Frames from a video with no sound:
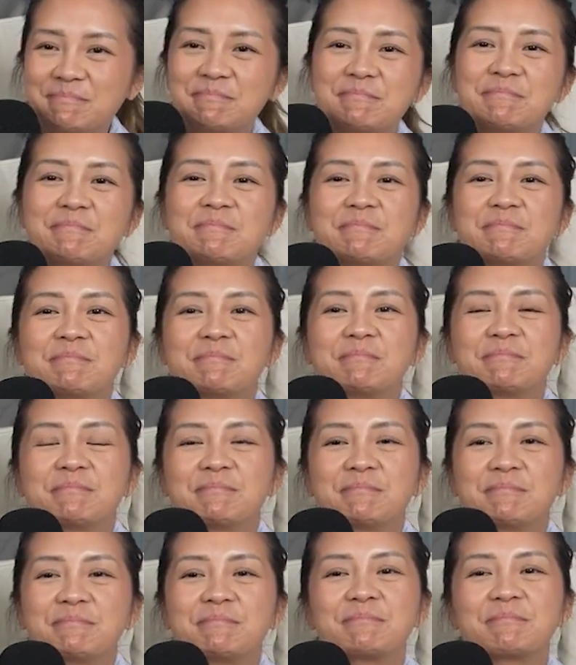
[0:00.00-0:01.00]

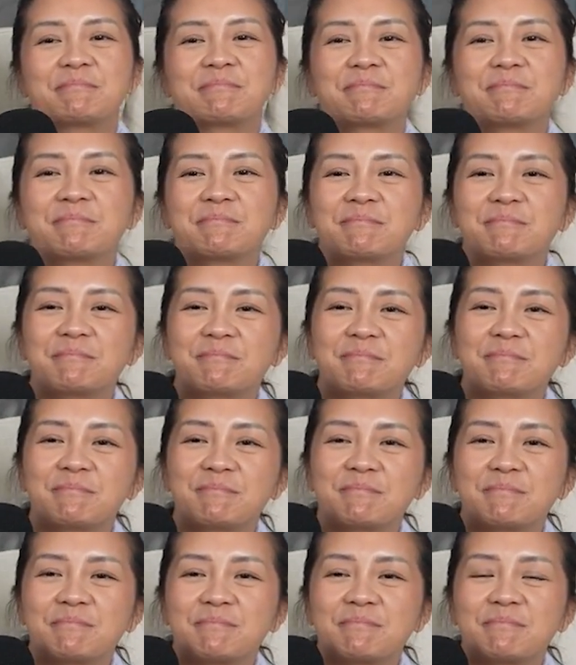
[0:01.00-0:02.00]

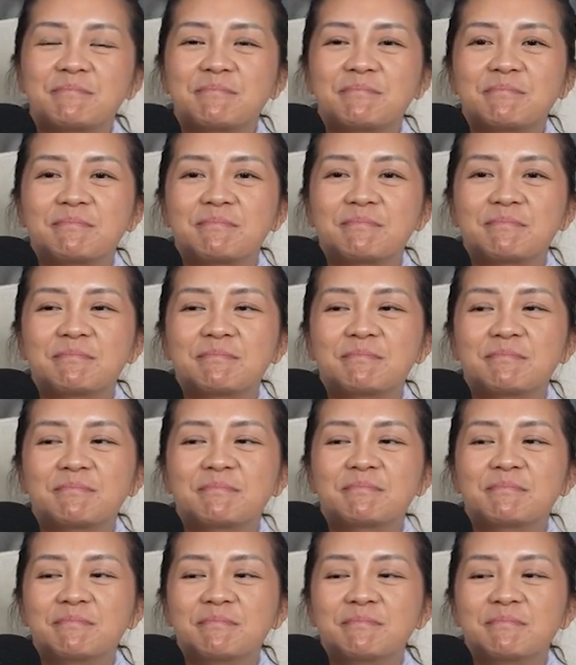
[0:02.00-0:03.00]

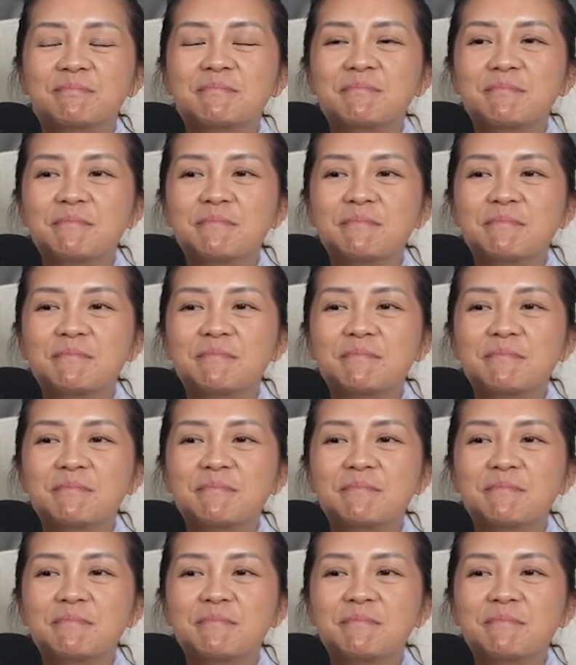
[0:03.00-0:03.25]
This person isn't speaking.